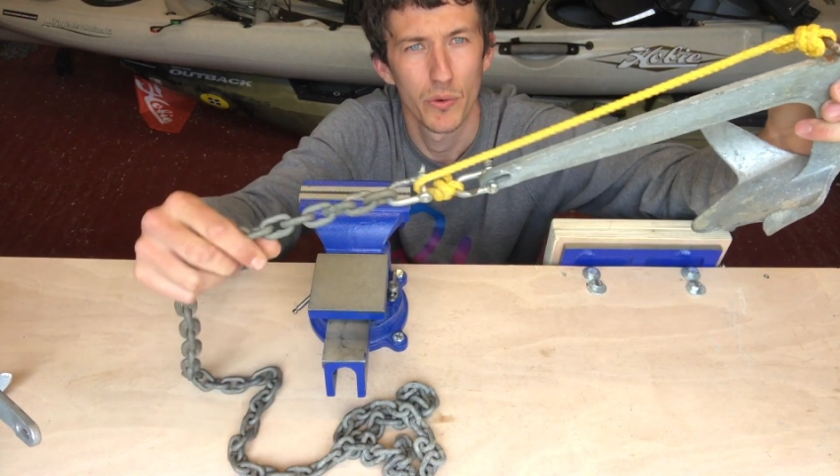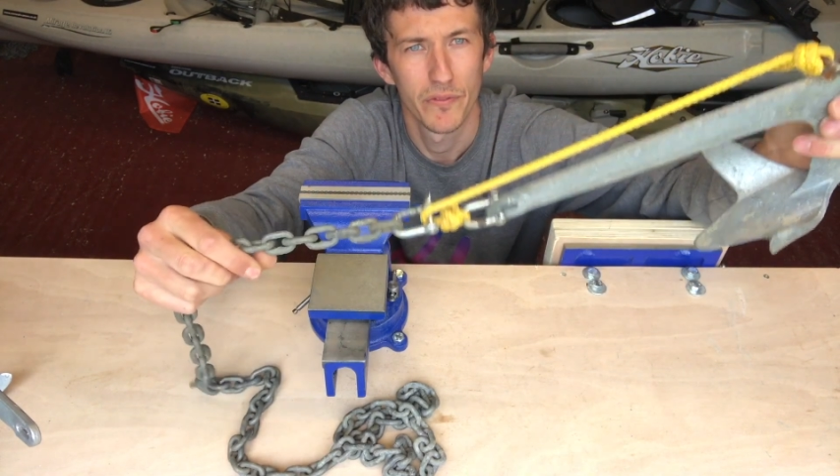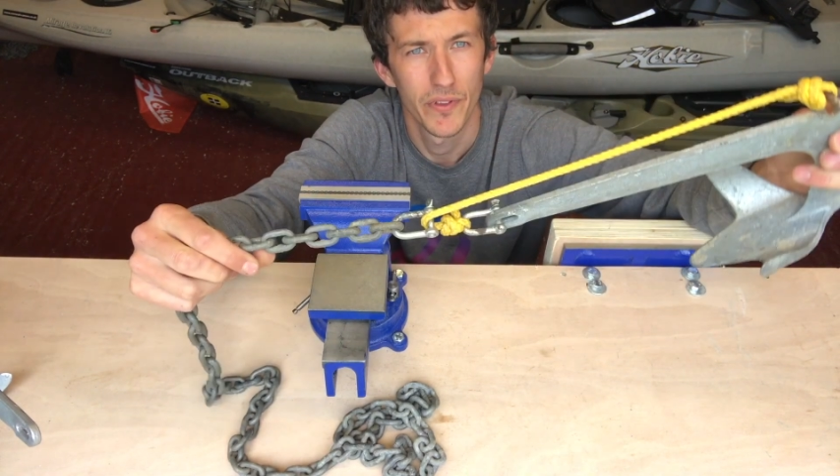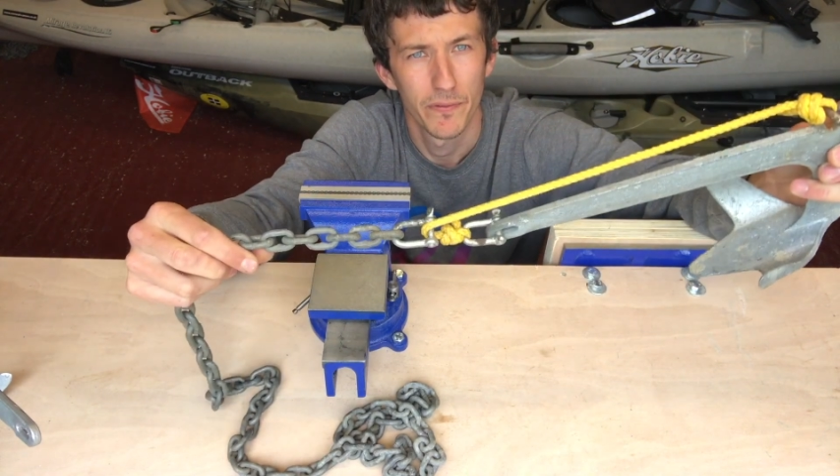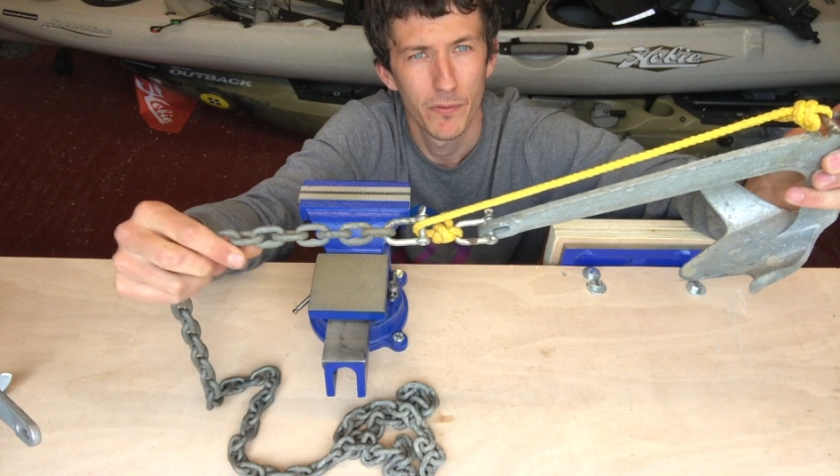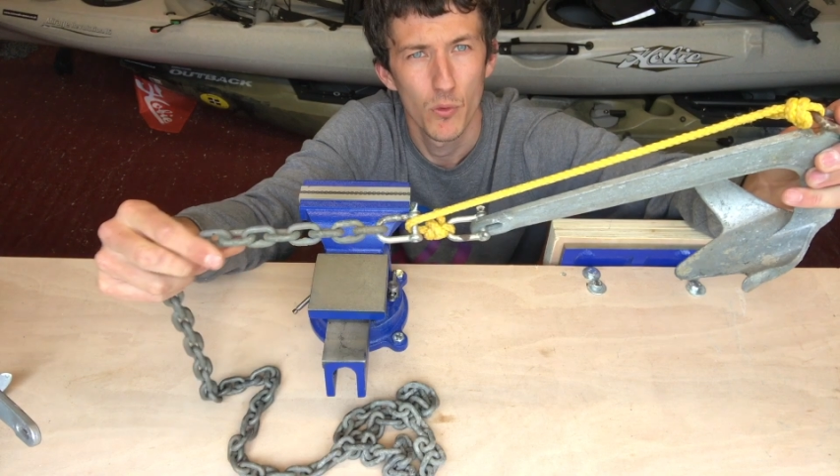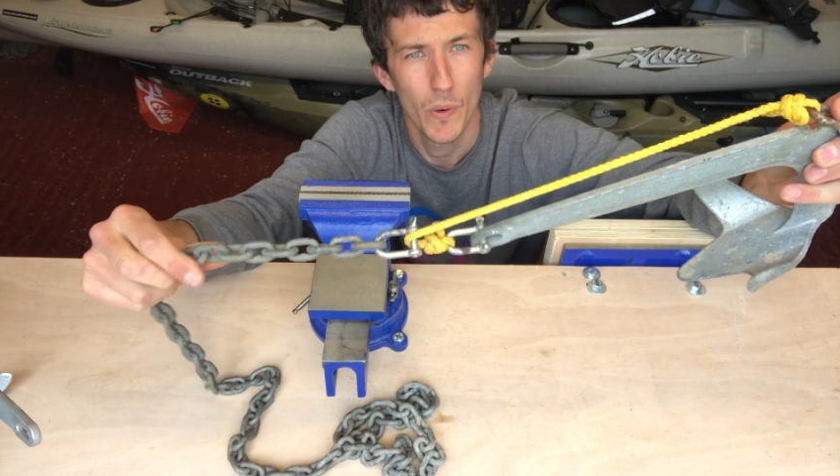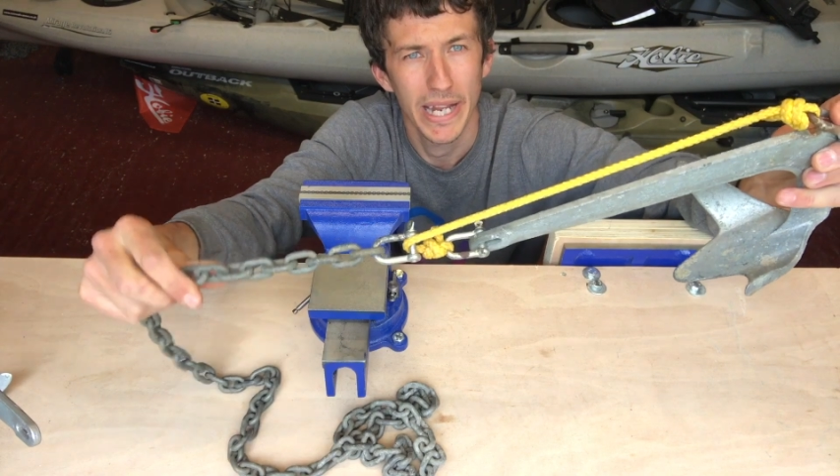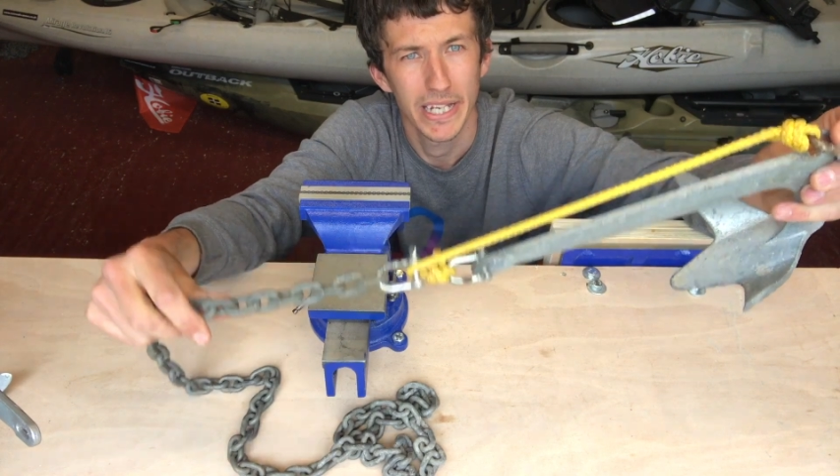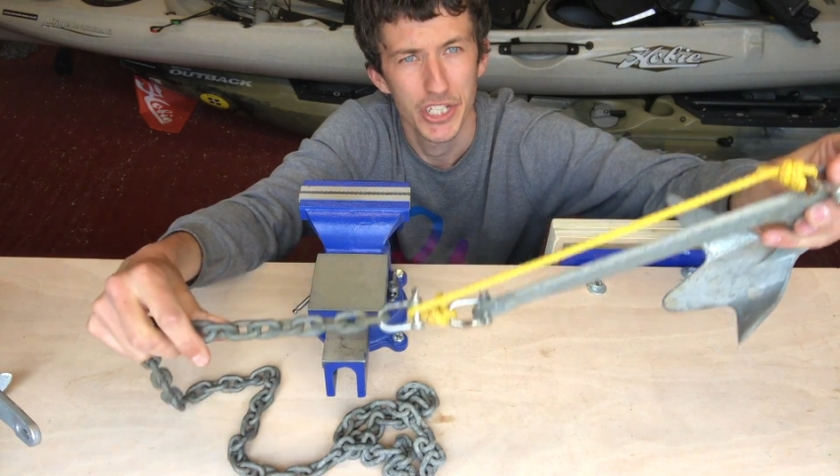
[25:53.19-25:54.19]
the full
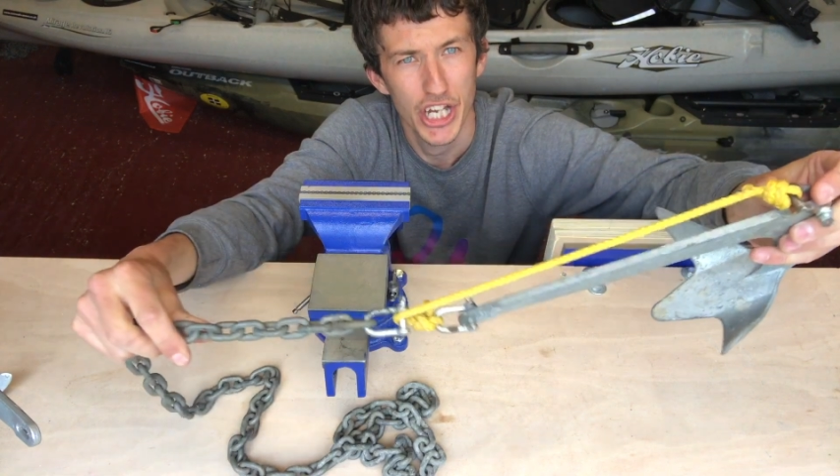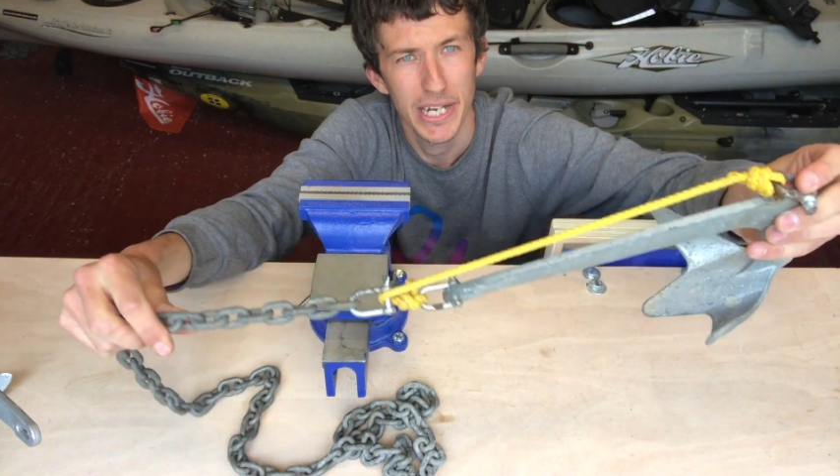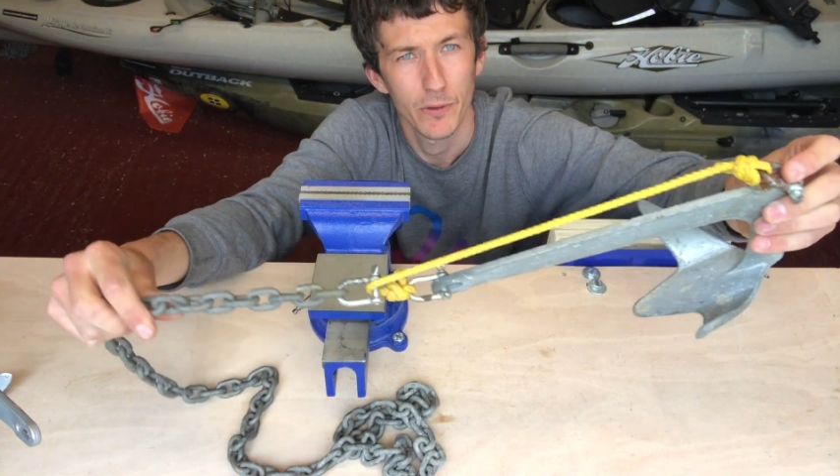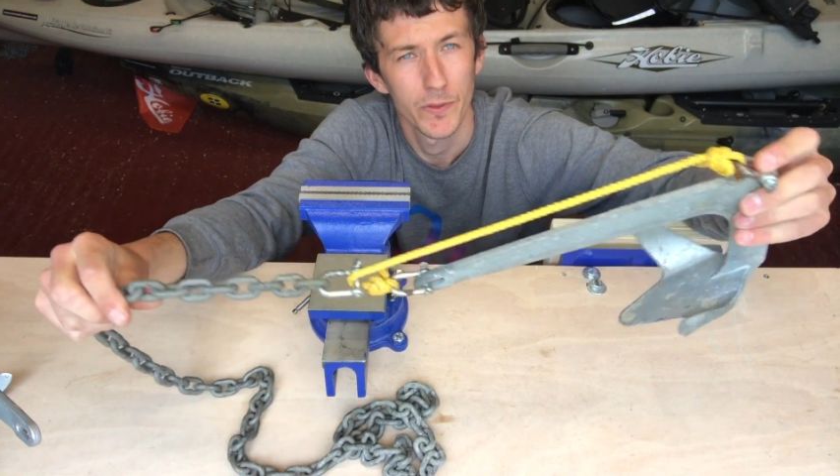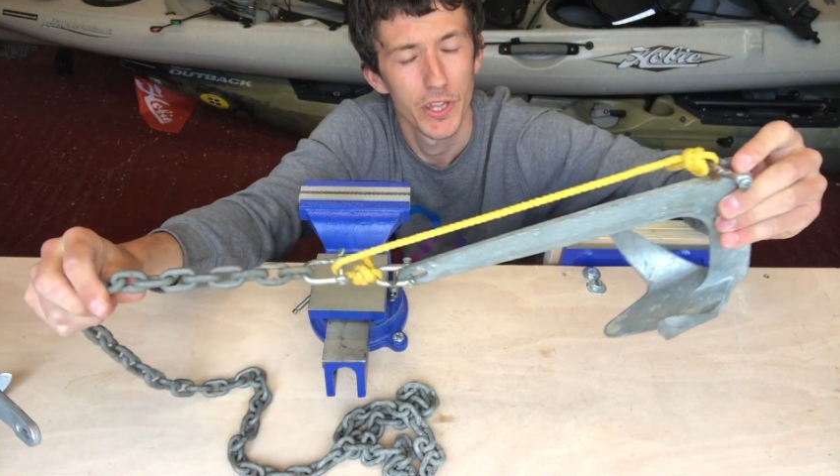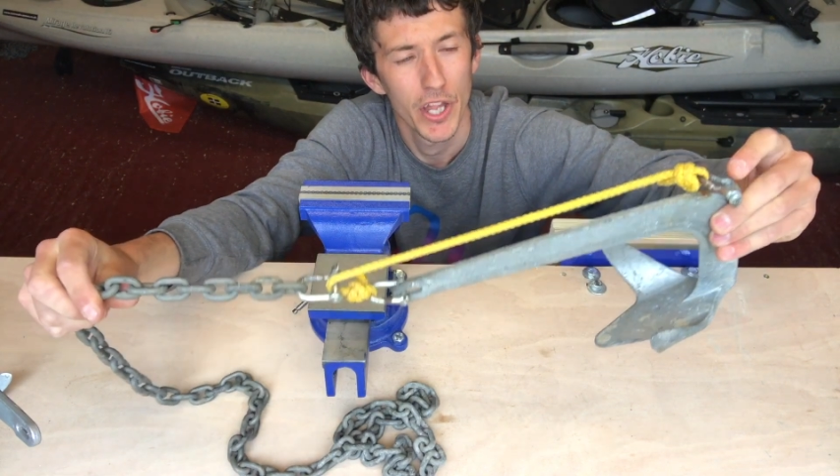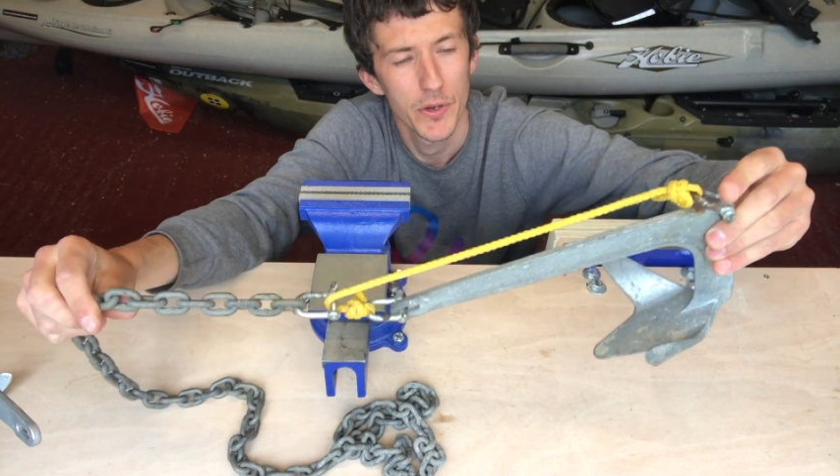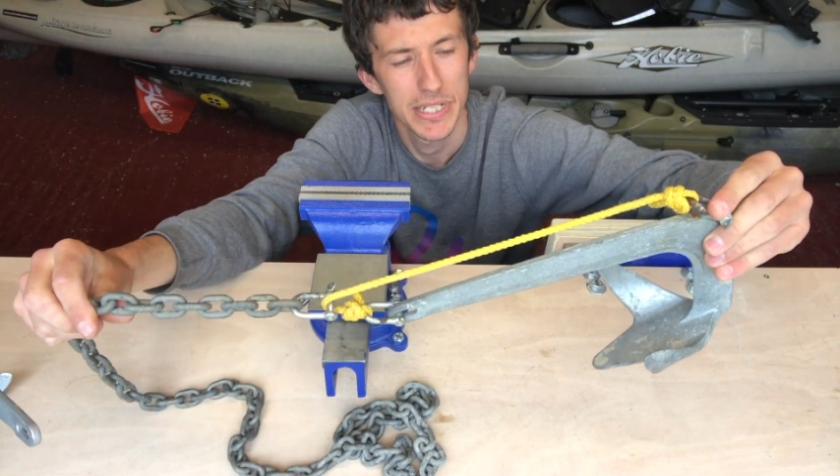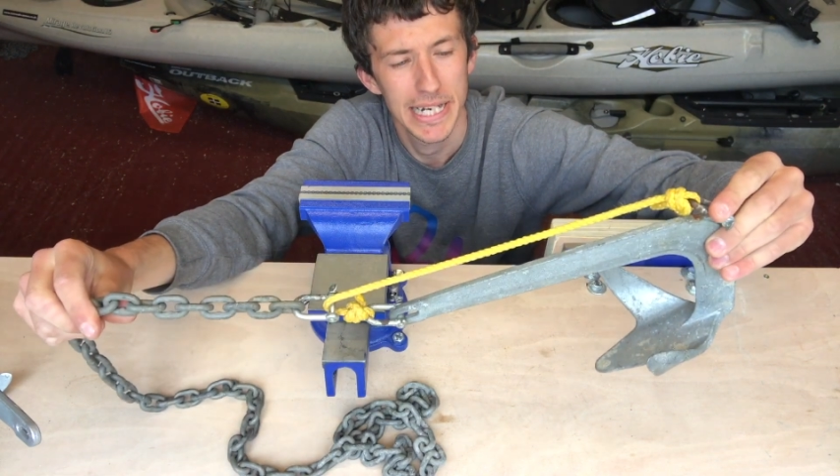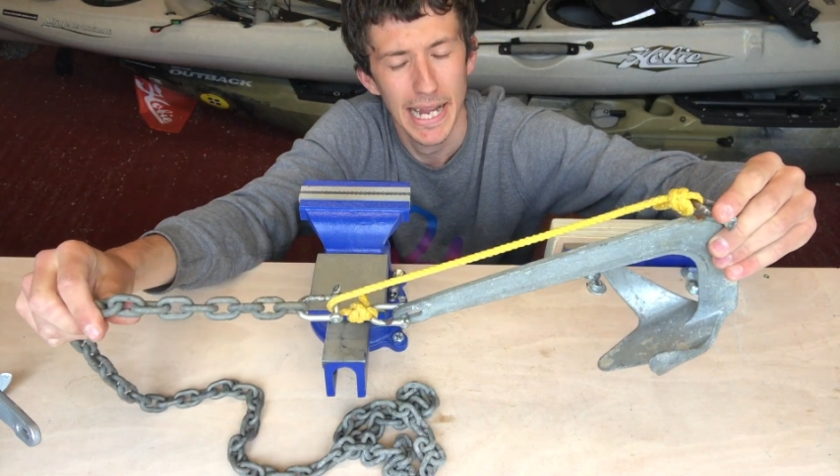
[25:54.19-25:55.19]
weight of the chain off the
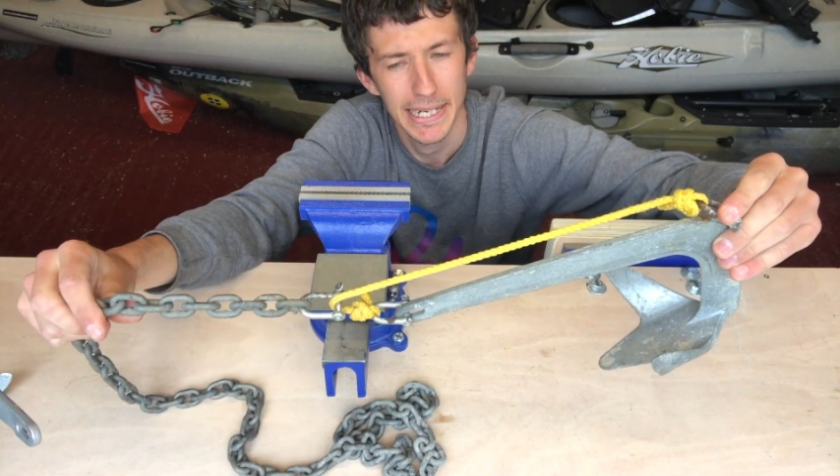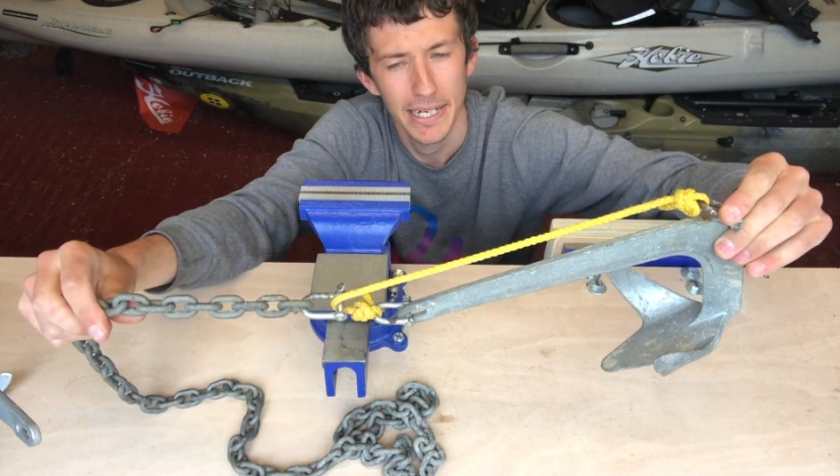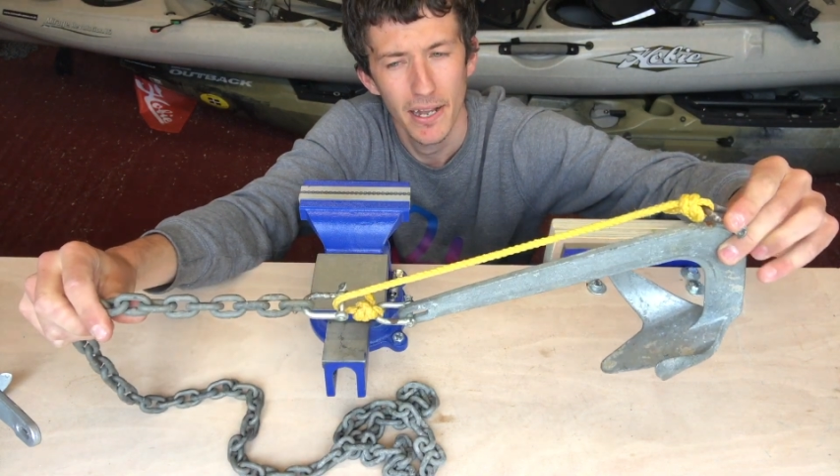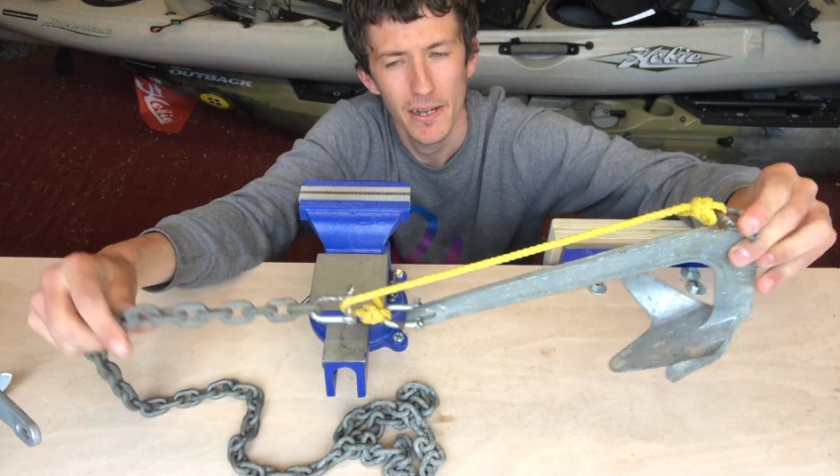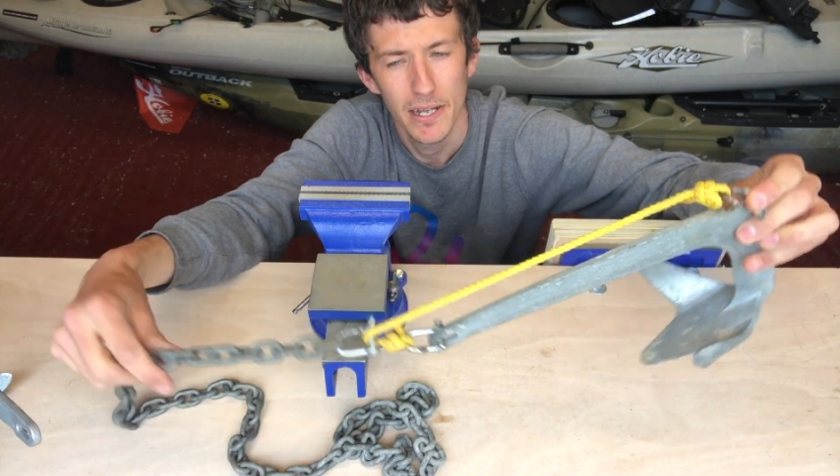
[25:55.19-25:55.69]
nose of the anchor.